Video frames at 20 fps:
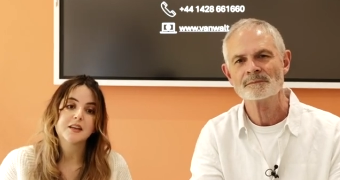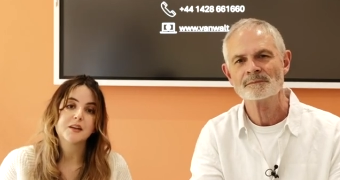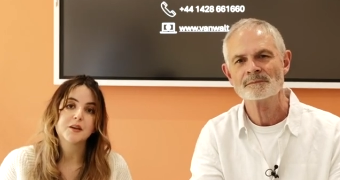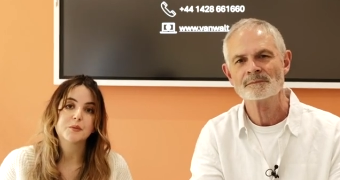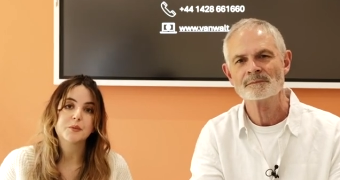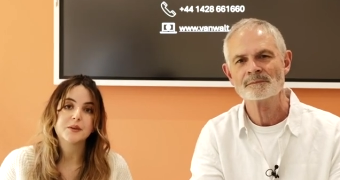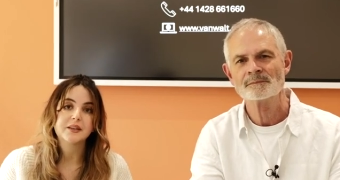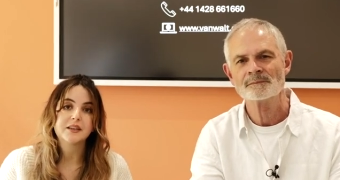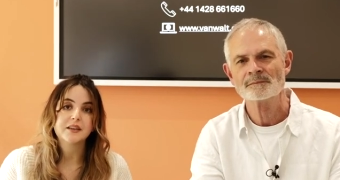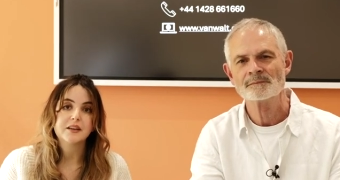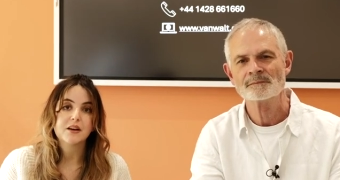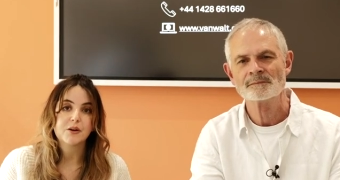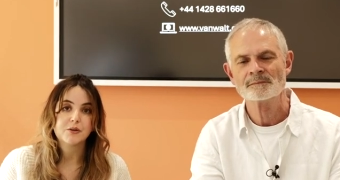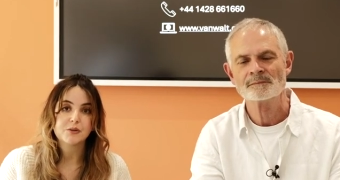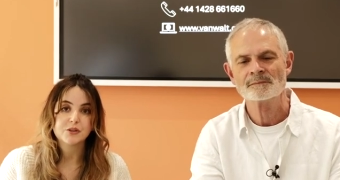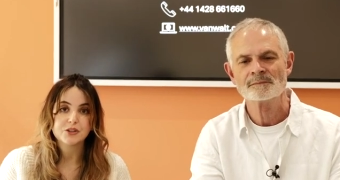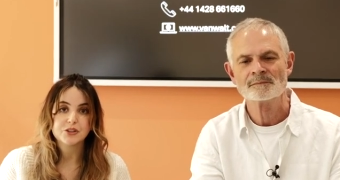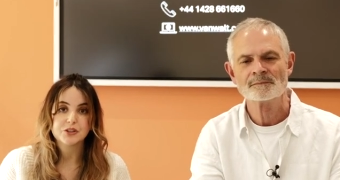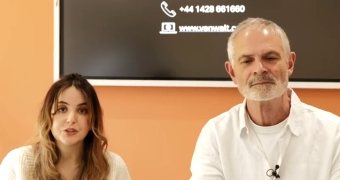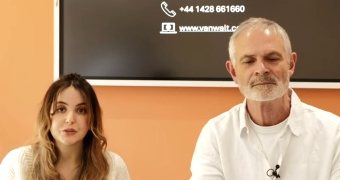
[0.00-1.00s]
Speaker 1: Uh, we'd
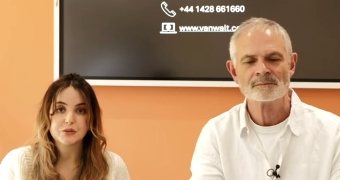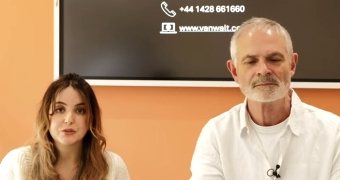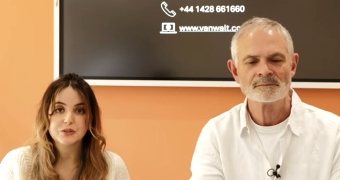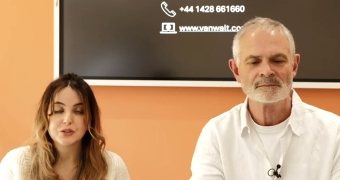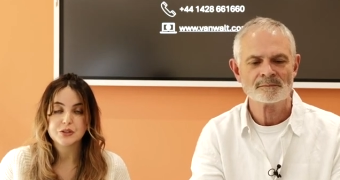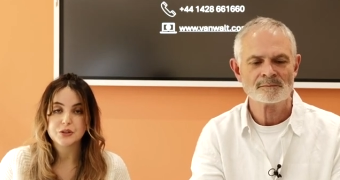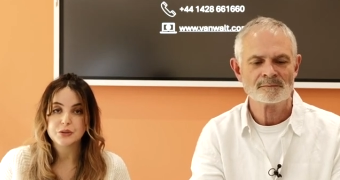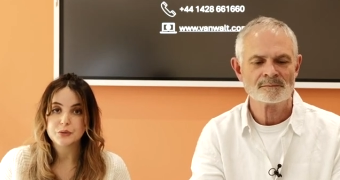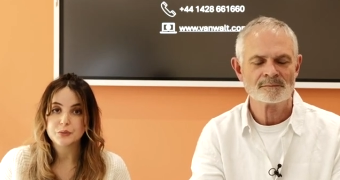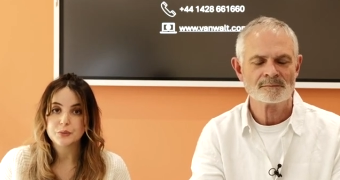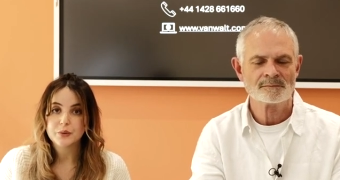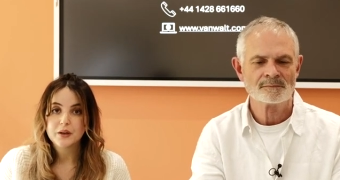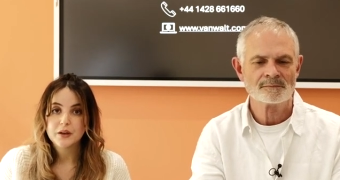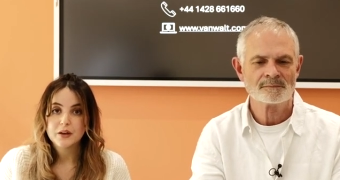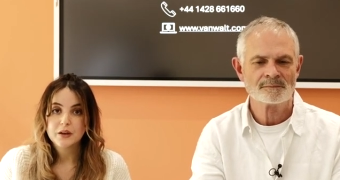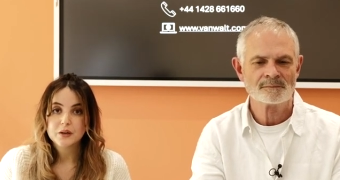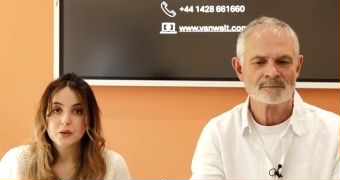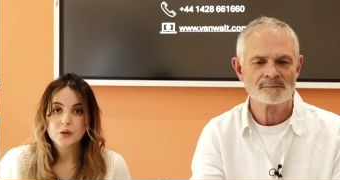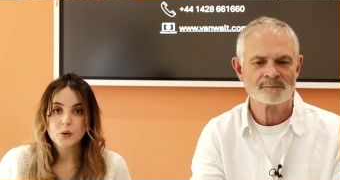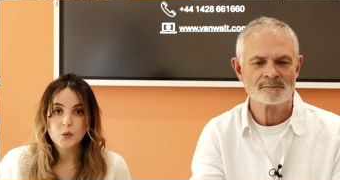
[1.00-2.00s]
encourage you to
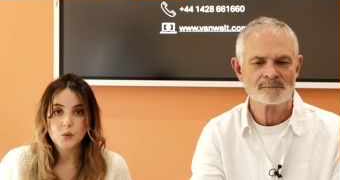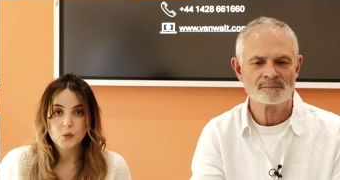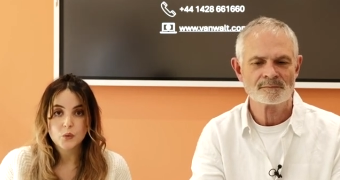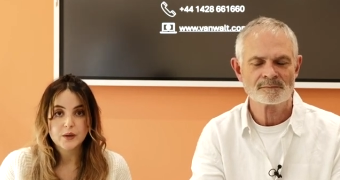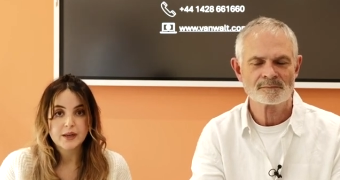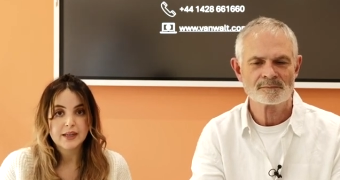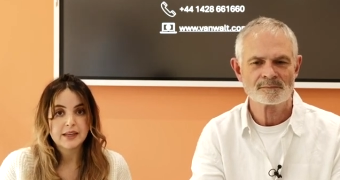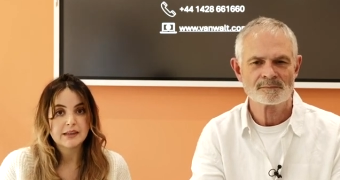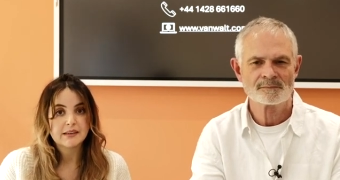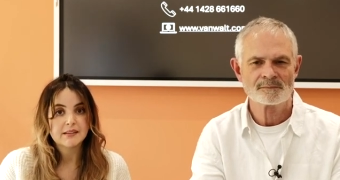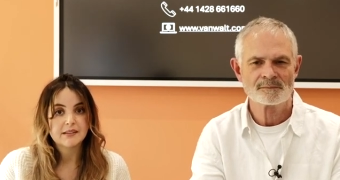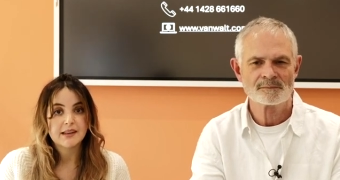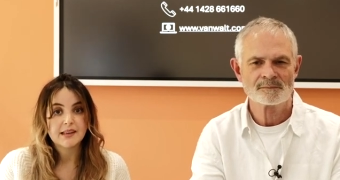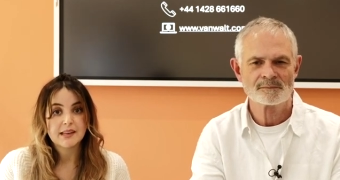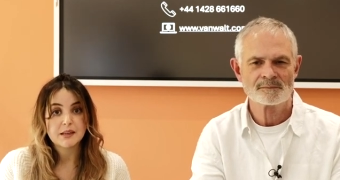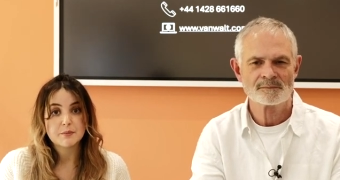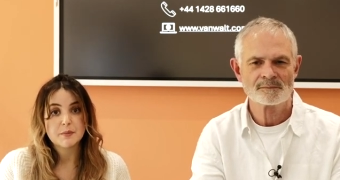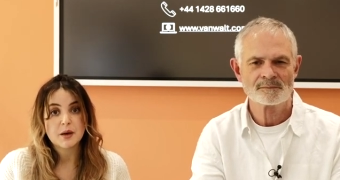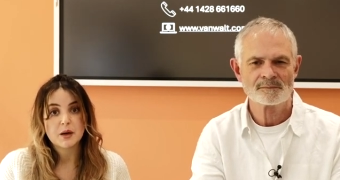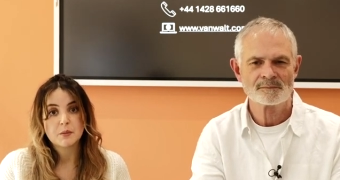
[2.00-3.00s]
call in,
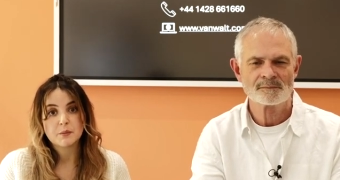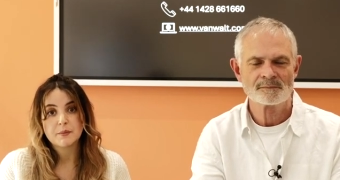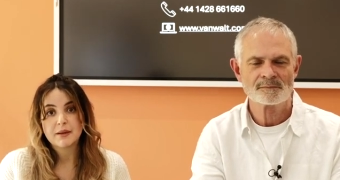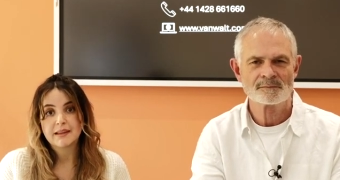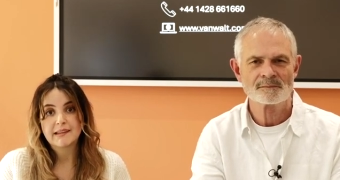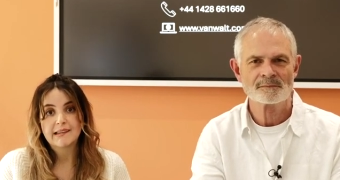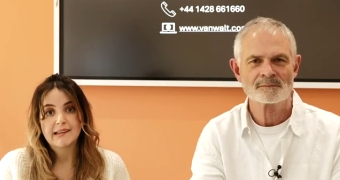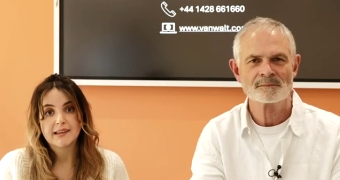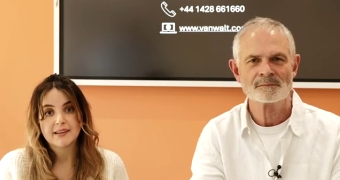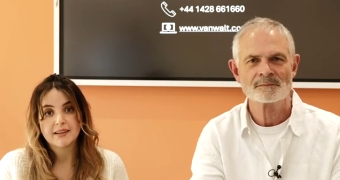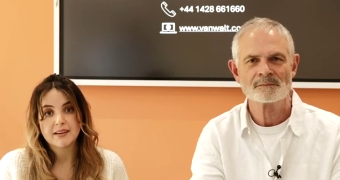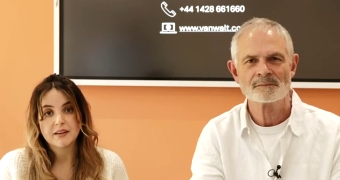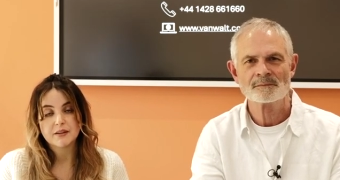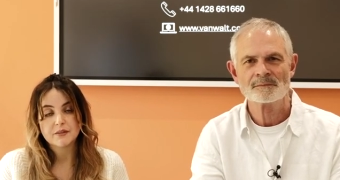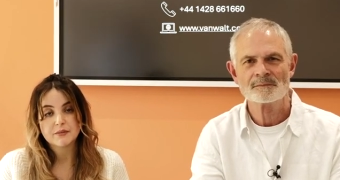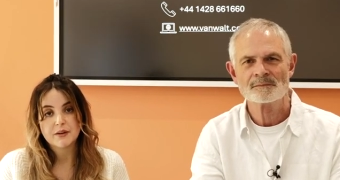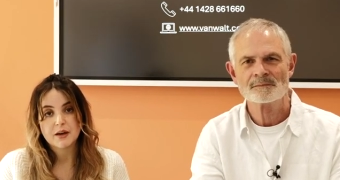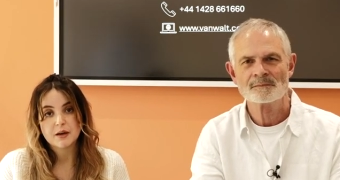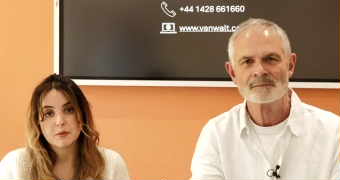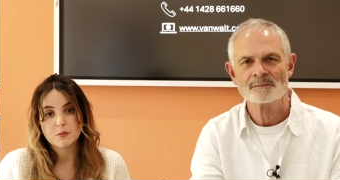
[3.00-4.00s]
email me, Ikky
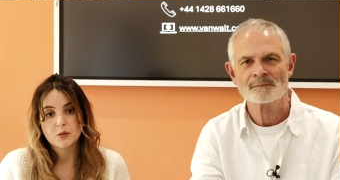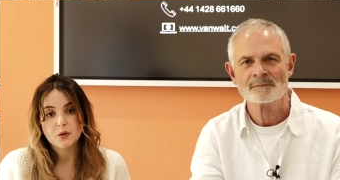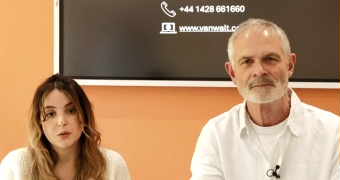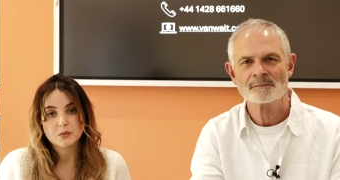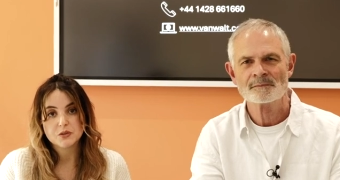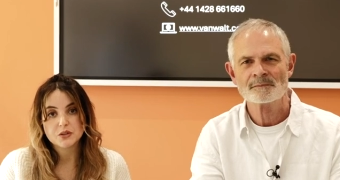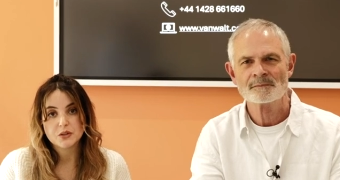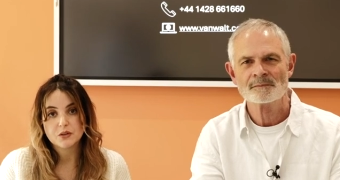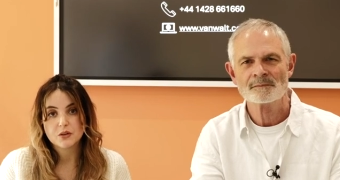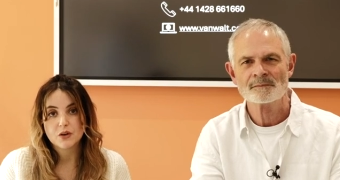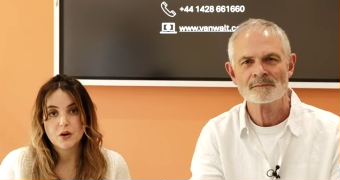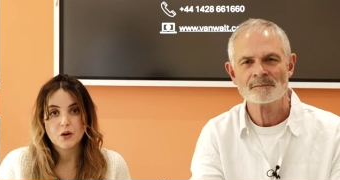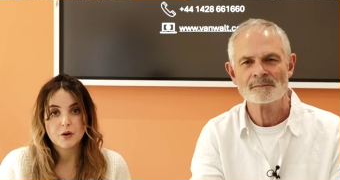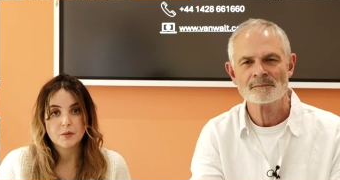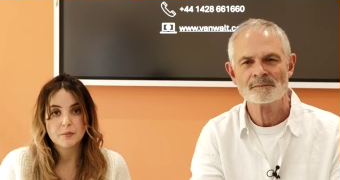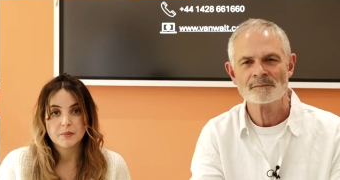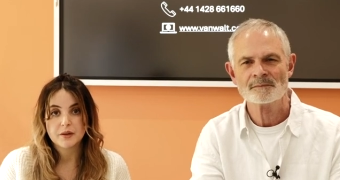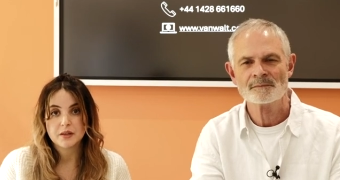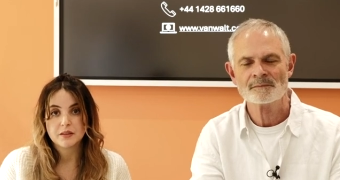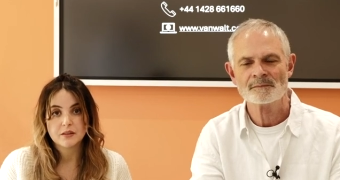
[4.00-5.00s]
at
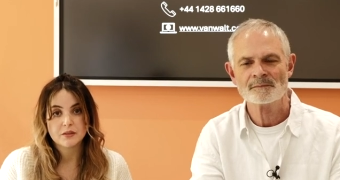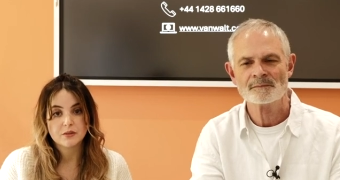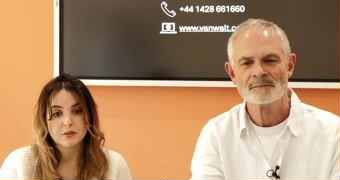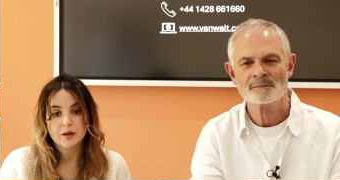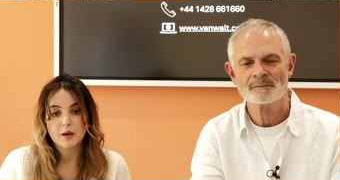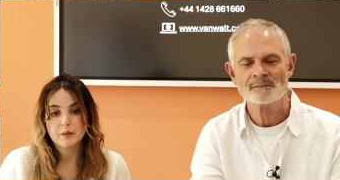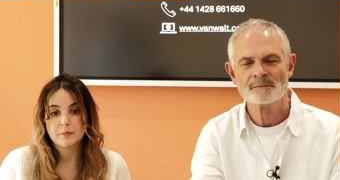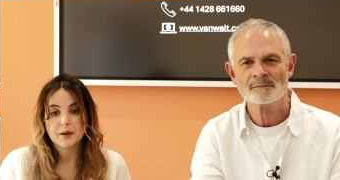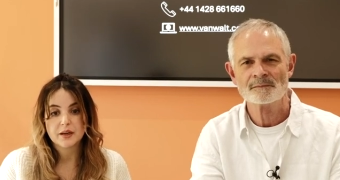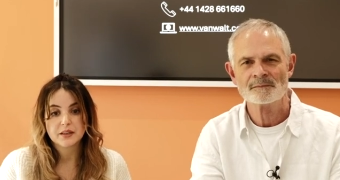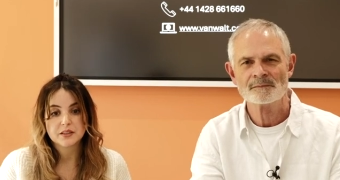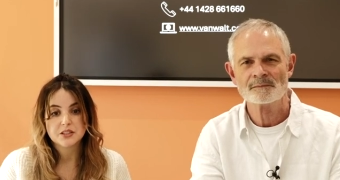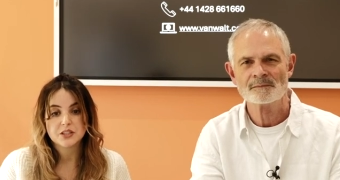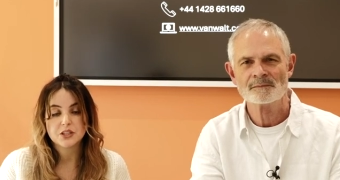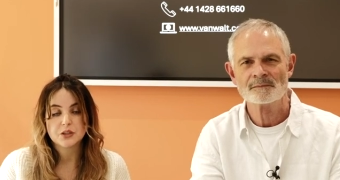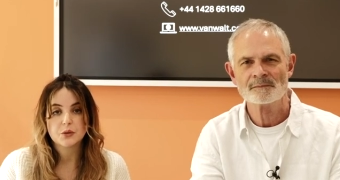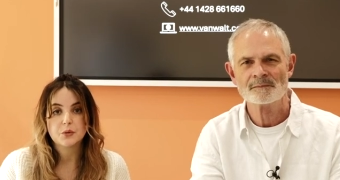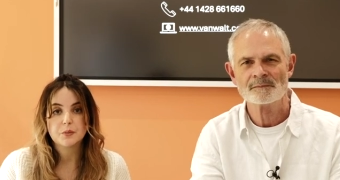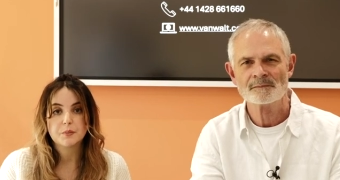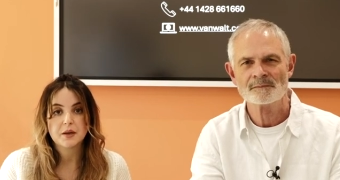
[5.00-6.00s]
vanwalt.com and I'll get back to
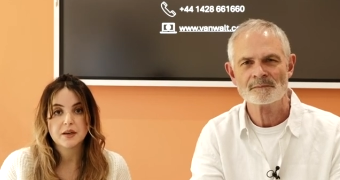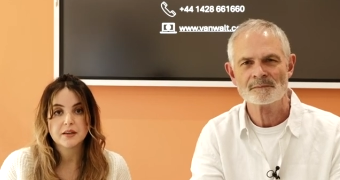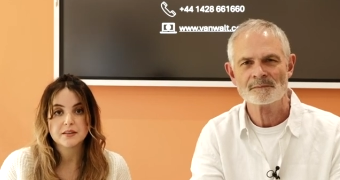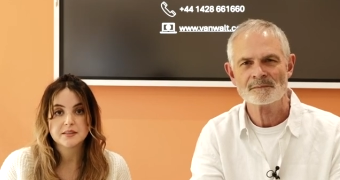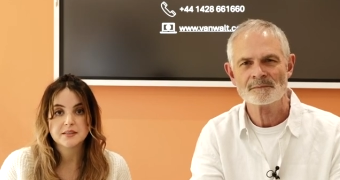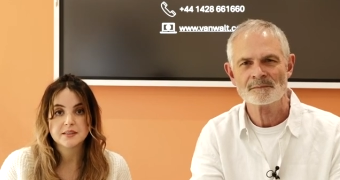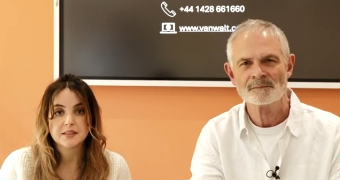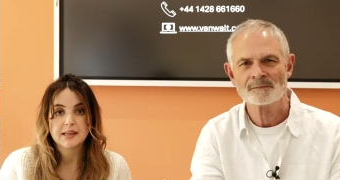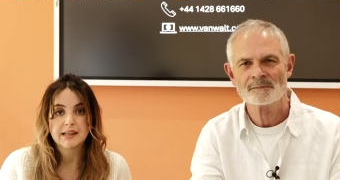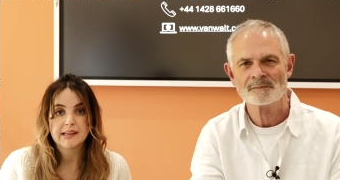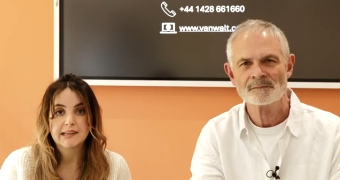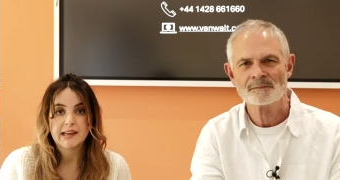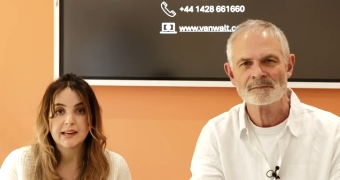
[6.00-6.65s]
you all personally.